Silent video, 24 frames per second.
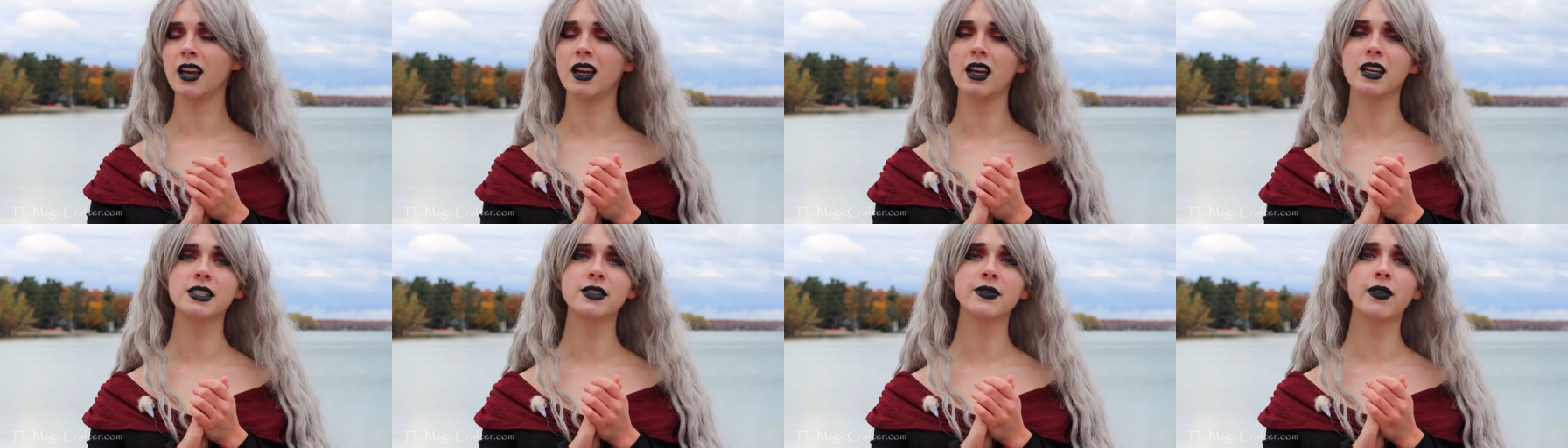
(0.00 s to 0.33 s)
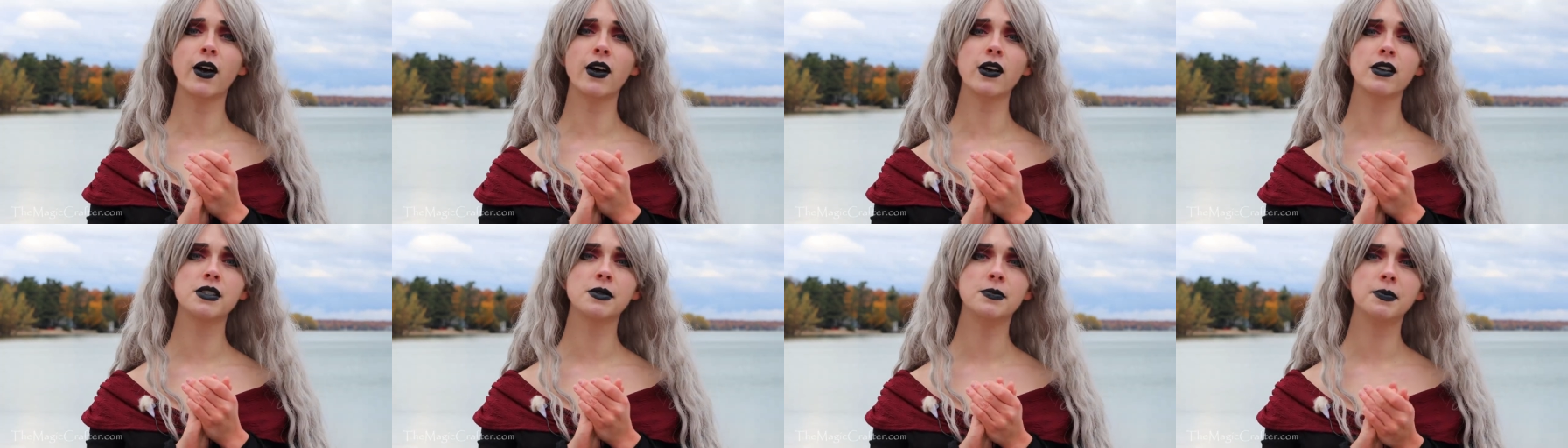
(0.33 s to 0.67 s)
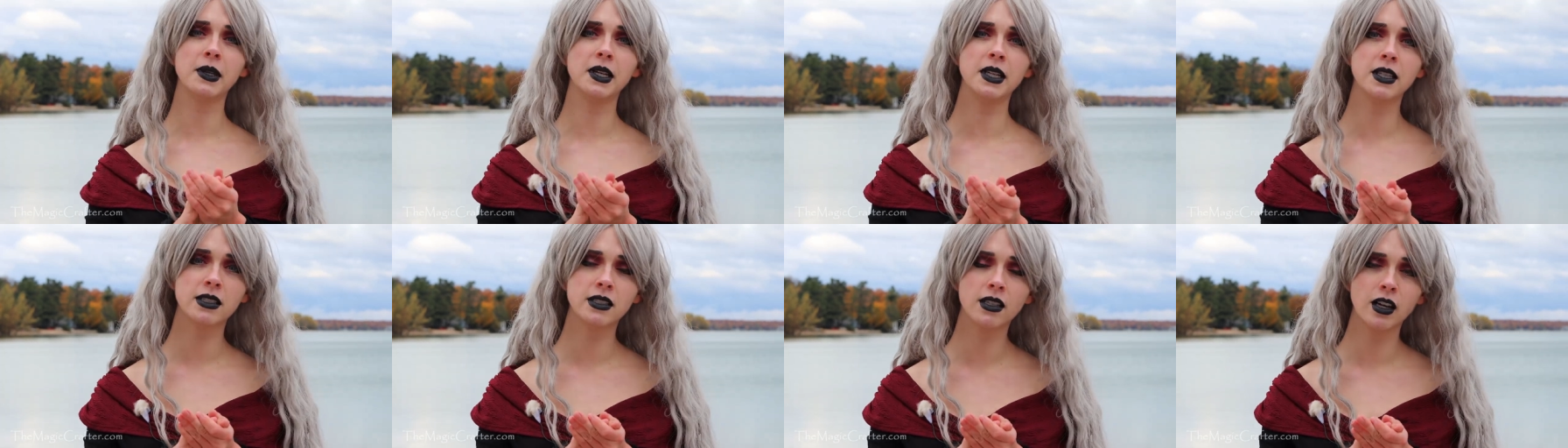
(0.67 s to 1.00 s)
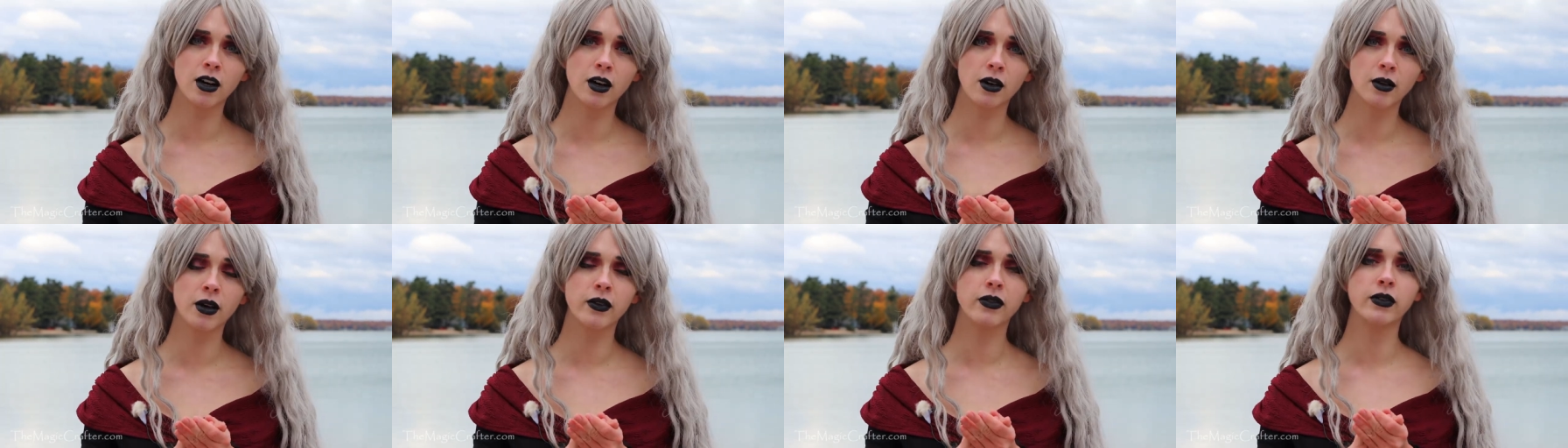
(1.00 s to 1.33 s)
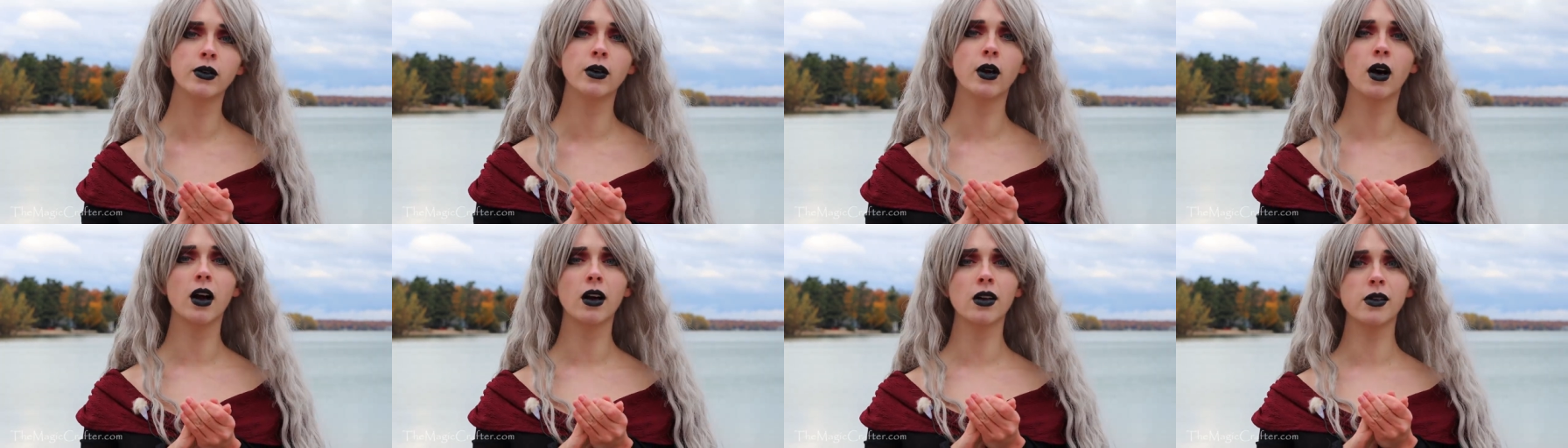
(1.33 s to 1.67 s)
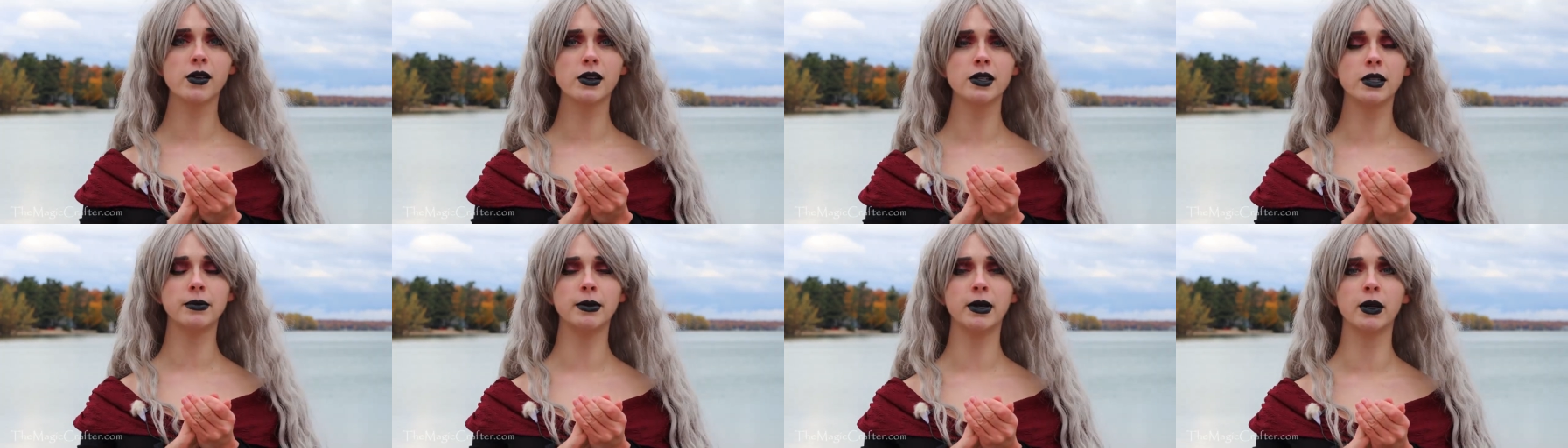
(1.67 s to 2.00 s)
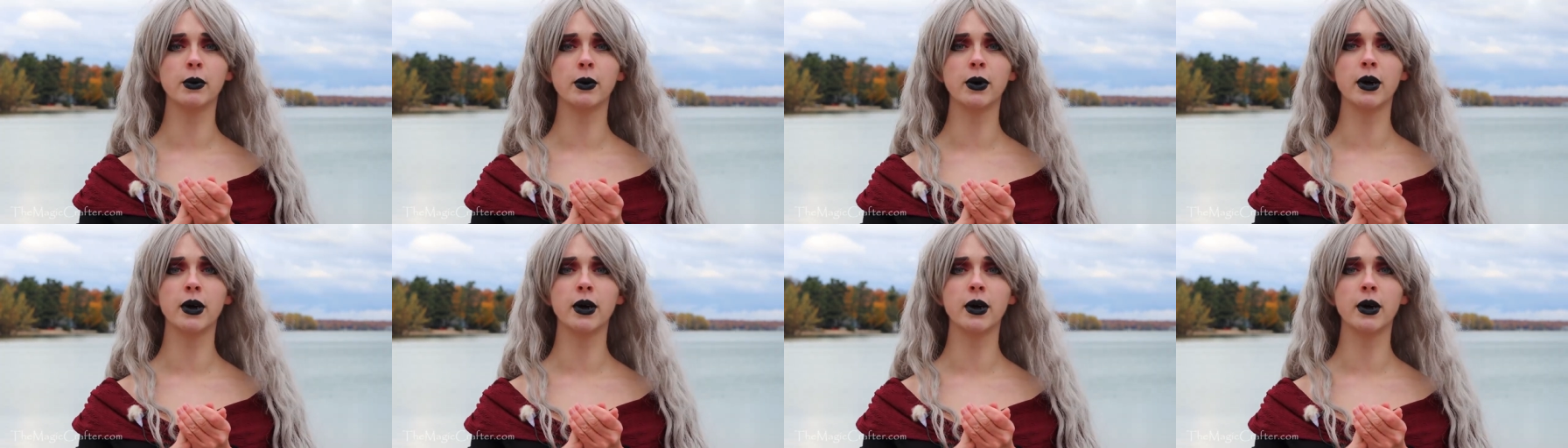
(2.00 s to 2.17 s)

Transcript: As far as beads go, if you are going to be